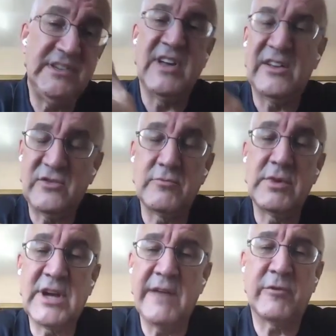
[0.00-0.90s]
disaster
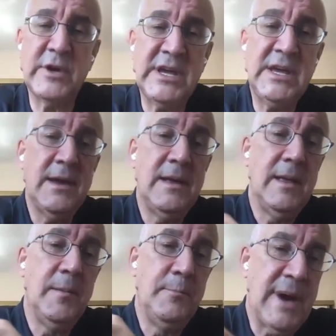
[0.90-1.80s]
recovery,
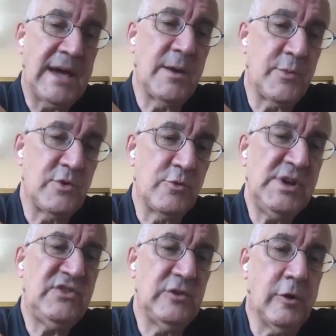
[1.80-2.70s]
backup and
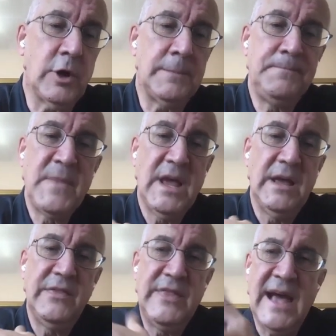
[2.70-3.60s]
restore.
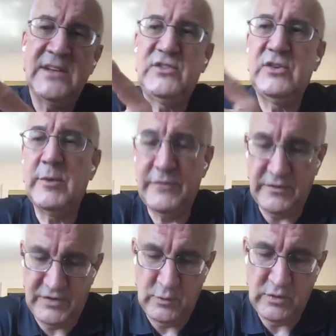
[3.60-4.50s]
That's some of
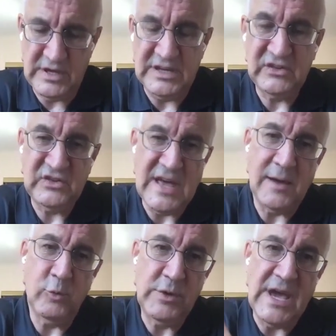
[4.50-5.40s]
the few things
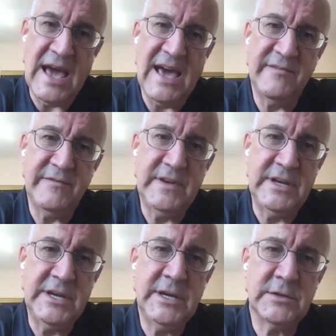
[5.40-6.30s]
that we have
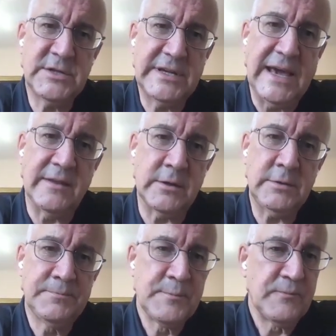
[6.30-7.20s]
in here
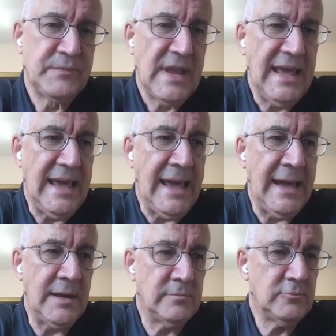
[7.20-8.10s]
together,
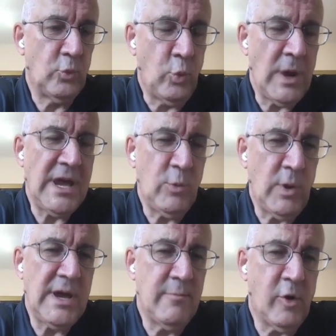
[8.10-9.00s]
and way,
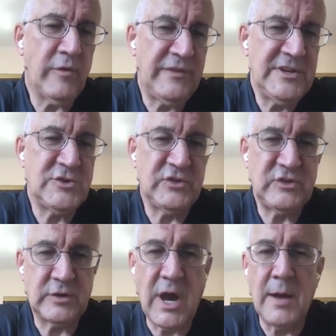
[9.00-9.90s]
way more features
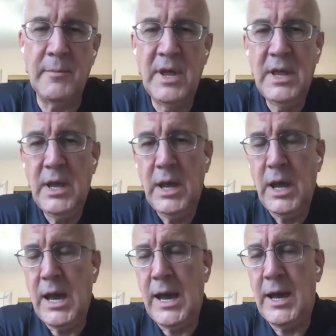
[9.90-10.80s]
to come.
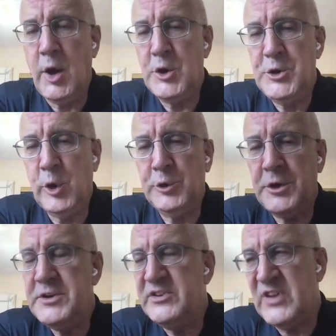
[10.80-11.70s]
A
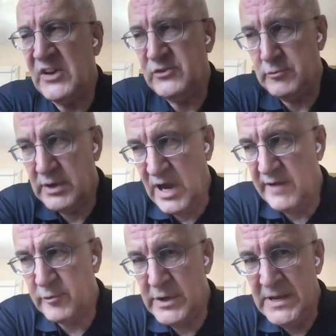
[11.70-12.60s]
note on disaster
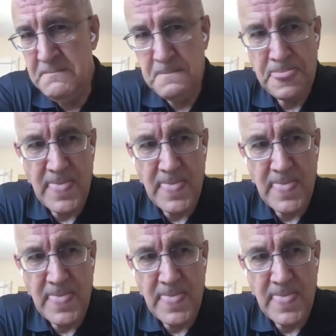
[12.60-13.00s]
recovery.